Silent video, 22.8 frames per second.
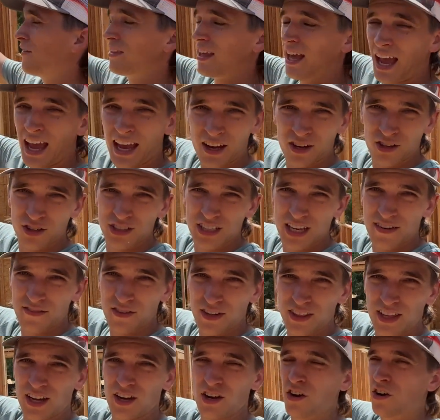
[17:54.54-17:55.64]
the angles,
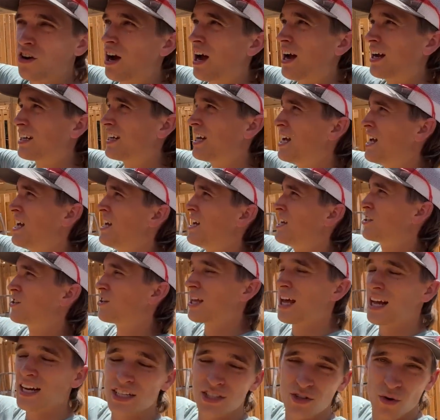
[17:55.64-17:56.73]
everything correct. So
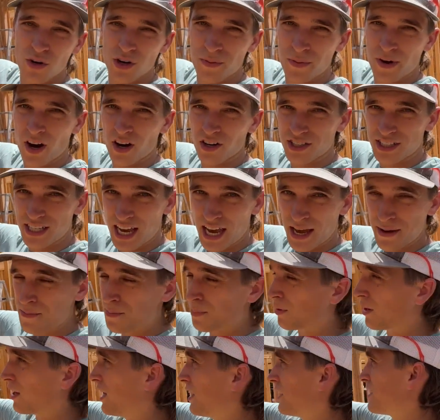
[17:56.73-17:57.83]
that is going to be our
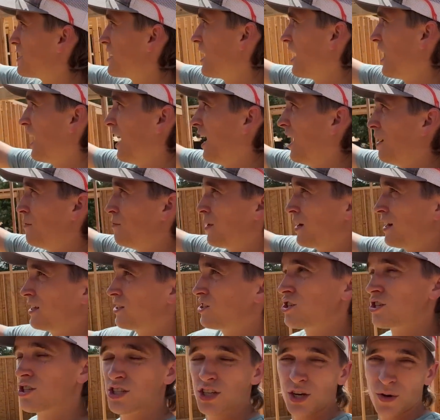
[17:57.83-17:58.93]
template, but it's
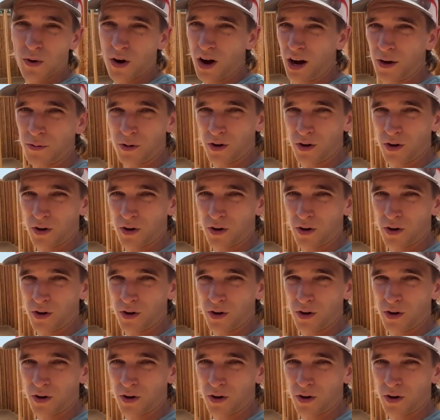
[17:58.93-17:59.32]
just too hot. We're